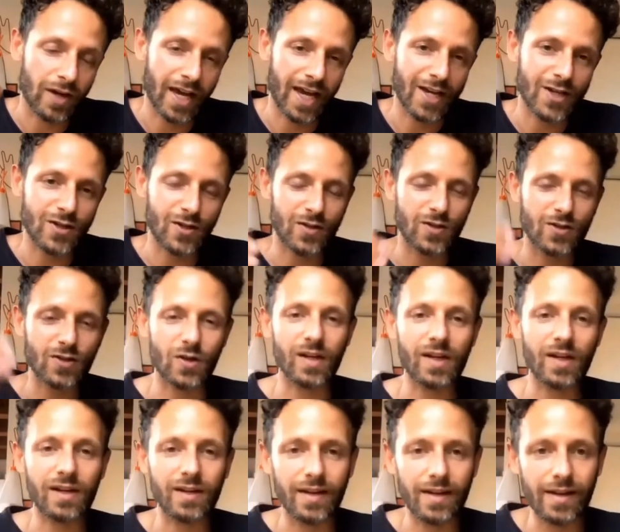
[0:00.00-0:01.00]
location. So
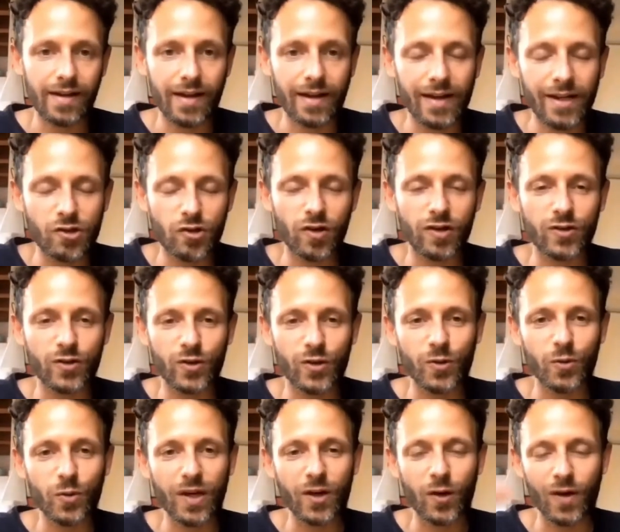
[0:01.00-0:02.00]
in
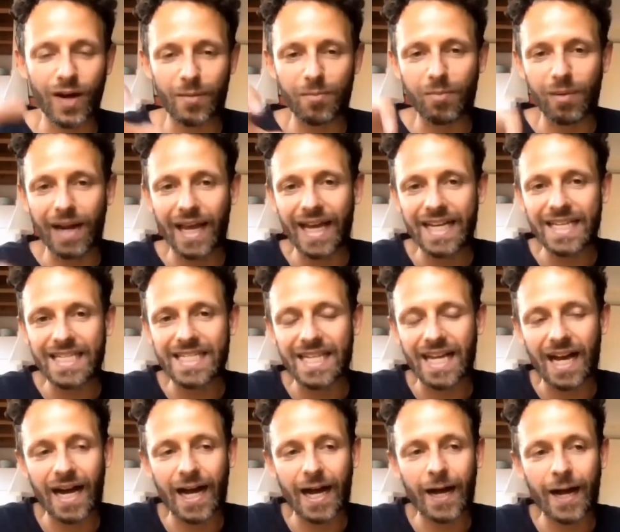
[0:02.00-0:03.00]
literature, we call a
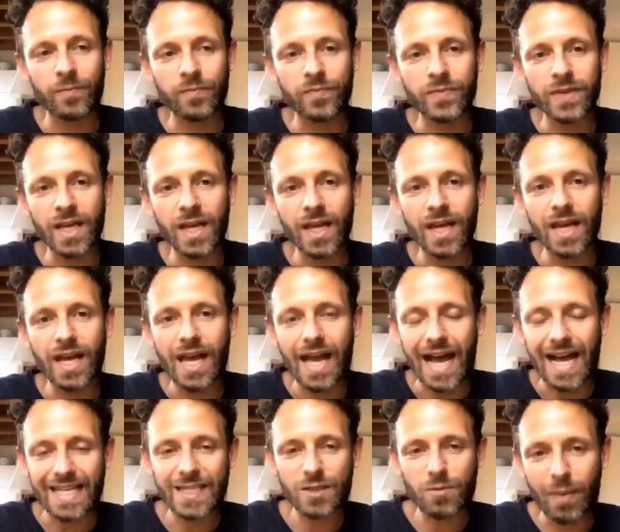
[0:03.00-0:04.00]
place
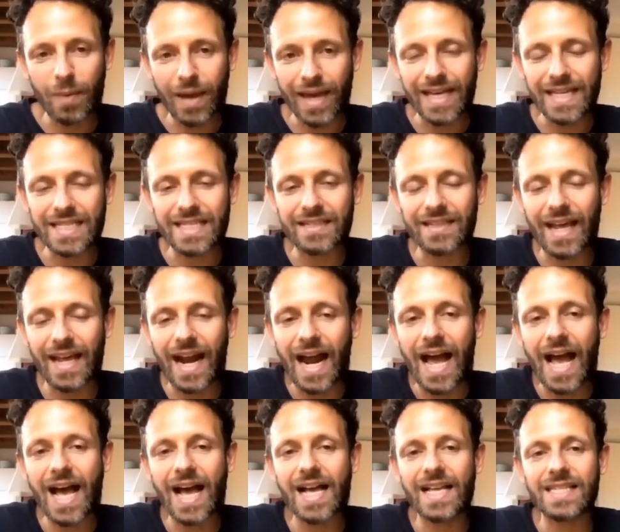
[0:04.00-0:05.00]
a space that
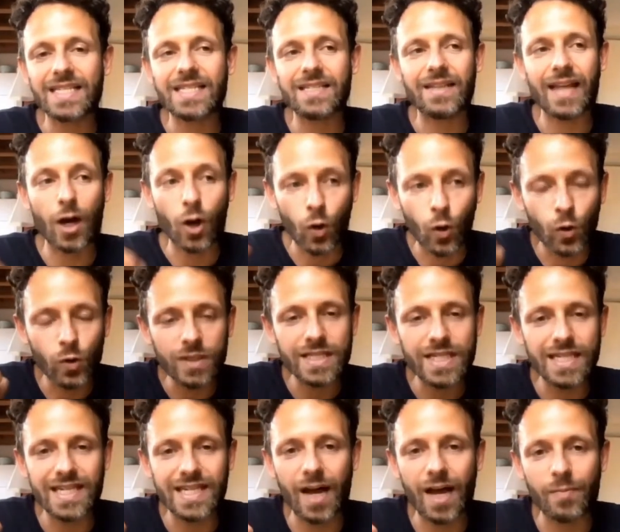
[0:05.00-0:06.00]

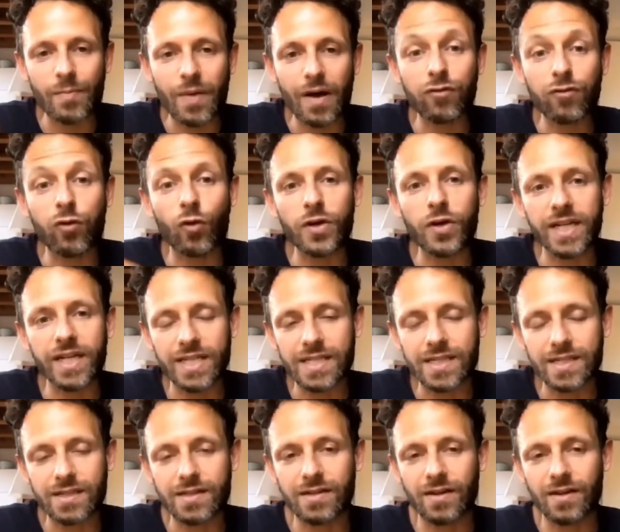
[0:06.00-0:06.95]
holds some affordances.